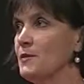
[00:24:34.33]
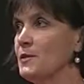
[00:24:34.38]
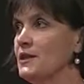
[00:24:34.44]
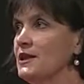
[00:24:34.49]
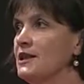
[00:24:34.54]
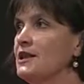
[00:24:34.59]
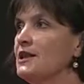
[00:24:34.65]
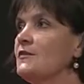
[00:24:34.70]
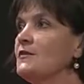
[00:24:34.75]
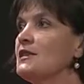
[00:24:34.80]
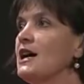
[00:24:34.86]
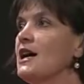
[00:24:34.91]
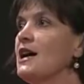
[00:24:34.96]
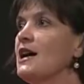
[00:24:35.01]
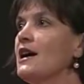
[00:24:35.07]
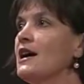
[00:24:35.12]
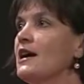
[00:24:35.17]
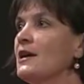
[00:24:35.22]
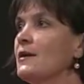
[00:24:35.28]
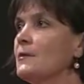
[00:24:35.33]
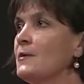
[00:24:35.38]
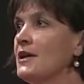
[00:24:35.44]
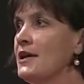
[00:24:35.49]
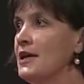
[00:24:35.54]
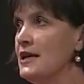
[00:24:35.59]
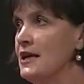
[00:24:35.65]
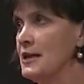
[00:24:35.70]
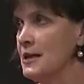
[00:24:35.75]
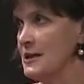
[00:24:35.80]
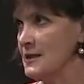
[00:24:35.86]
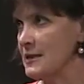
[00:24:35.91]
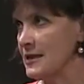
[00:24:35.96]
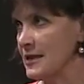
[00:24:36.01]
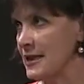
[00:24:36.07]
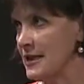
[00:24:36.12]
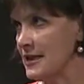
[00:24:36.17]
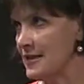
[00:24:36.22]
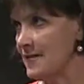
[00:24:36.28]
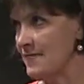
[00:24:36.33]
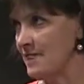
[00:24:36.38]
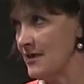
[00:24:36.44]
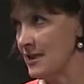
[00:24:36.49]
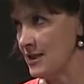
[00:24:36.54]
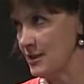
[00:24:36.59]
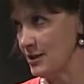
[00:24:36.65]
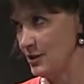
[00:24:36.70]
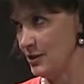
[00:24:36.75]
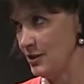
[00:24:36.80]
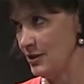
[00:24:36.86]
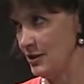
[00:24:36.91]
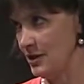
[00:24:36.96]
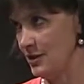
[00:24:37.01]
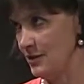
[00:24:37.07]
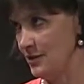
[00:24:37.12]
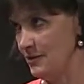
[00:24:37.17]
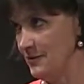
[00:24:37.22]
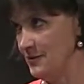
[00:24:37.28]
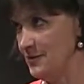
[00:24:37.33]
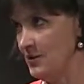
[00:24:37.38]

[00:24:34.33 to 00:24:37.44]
plenty of time to get it finished here.